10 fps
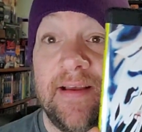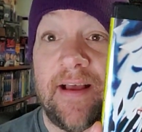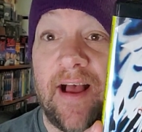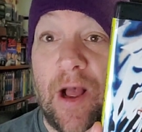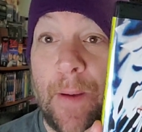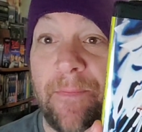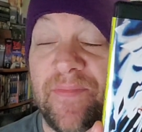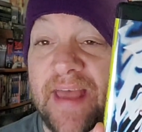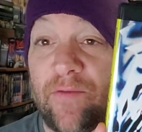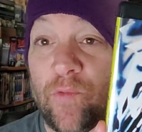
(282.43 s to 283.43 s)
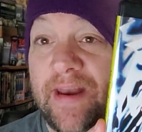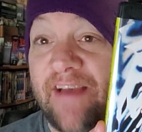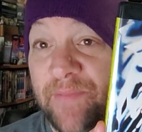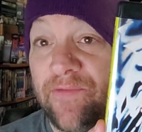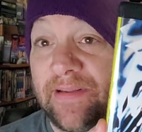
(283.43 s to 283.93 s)
that would
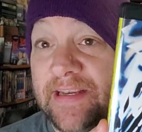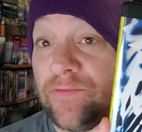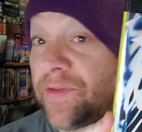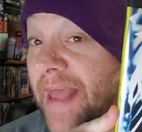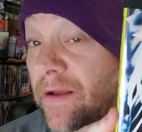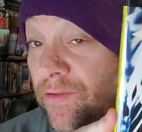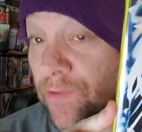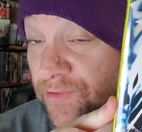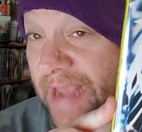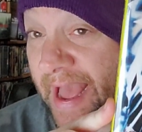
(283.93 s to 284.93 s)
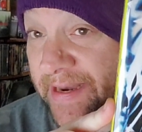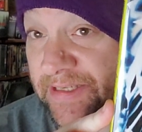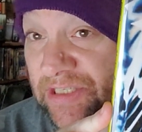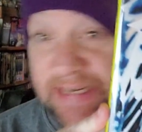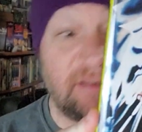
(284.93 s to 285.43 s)
have been released without those
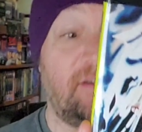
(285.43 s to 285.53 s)
added scenes.